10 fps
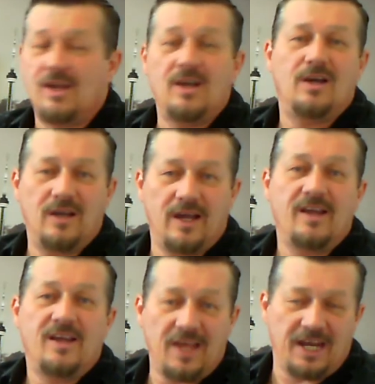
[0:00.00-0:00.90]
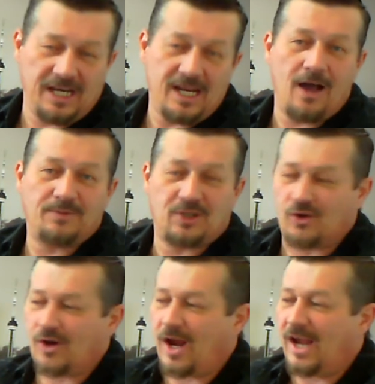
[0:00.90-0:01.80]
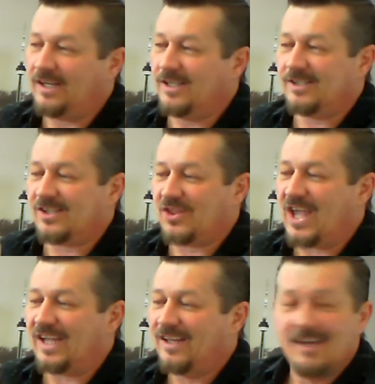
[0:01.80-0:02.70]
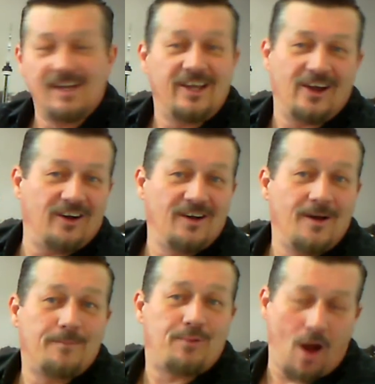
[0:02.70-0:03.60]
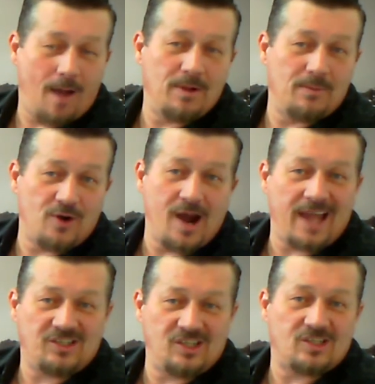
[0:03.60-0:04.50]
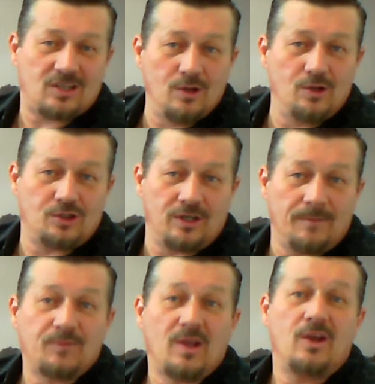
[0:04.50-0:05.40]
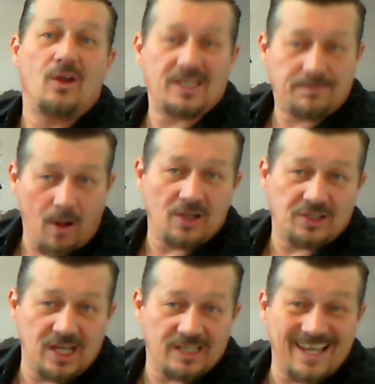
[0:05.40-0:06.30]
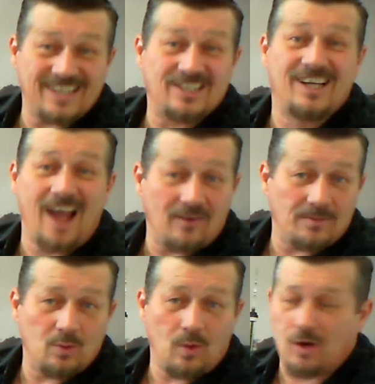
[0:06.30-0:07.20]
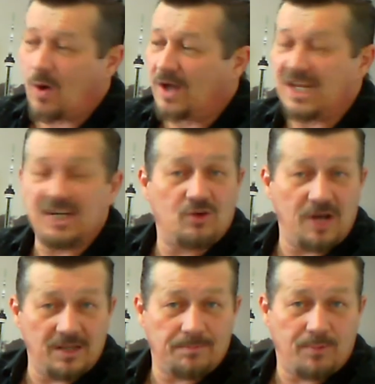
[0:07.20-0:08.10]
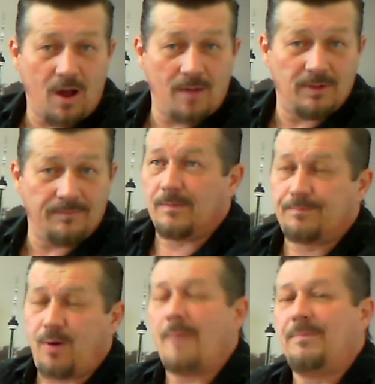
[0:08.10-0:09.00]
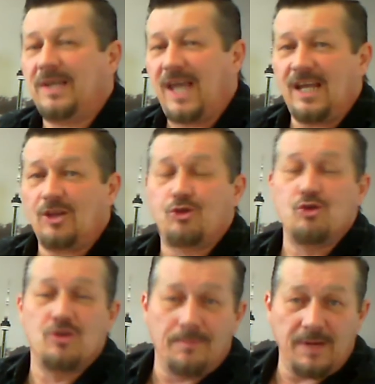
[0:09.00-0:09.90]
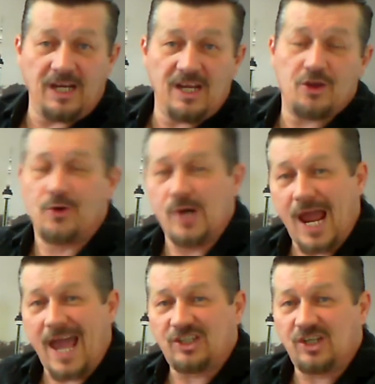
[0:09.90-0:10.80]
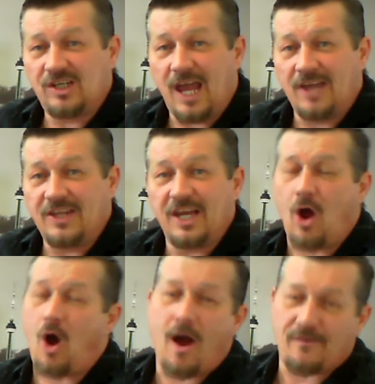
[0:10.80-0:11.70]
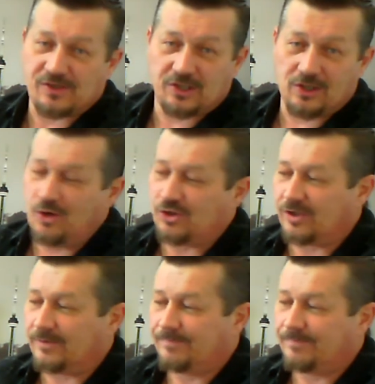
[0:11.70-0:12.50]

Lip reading: Yeah, that he helped create. That's the thing. You know, problem, reaction, solution. You know, that's politics. That's government 101. They create the problem, propagate through the media the reaction, and then offer solution.